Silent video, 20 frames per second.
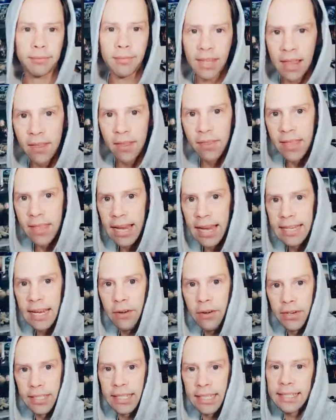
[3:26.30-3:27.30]
And then the
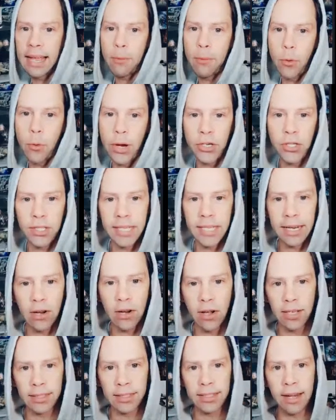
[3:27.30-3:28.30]
idea is the same questions get
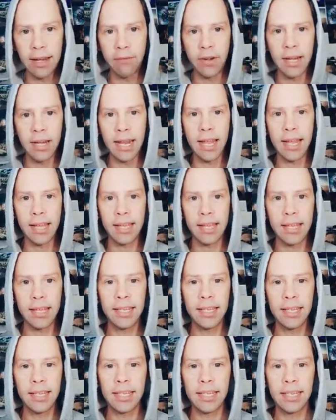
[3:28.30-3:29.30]
asked every day,
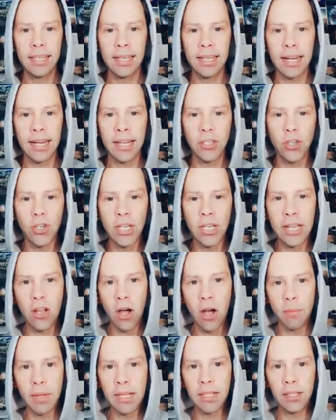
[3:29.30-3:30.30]
and it's usually
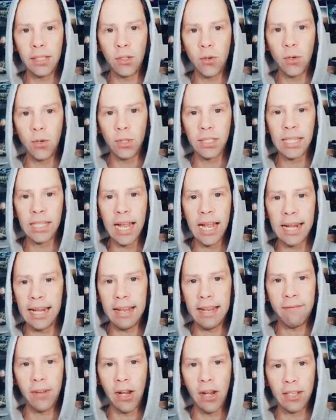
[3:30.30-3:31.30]
comical or slightly
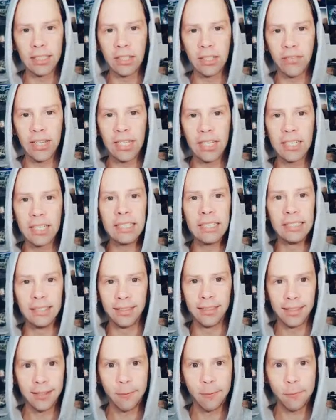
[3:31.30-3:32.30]

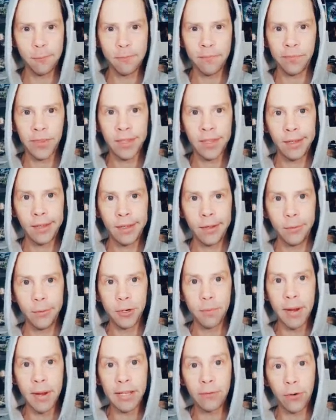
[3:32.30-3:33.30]
philosophical, which
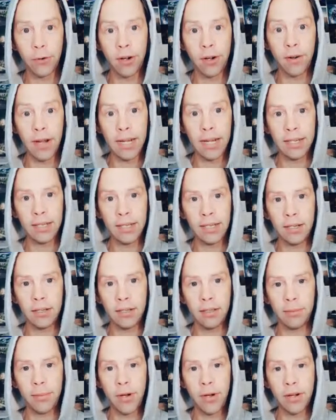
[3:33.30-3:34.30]
makes for a great,
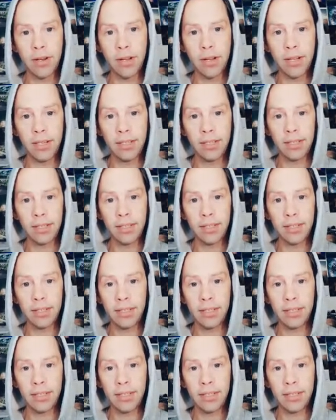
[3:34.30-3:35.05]
podcast.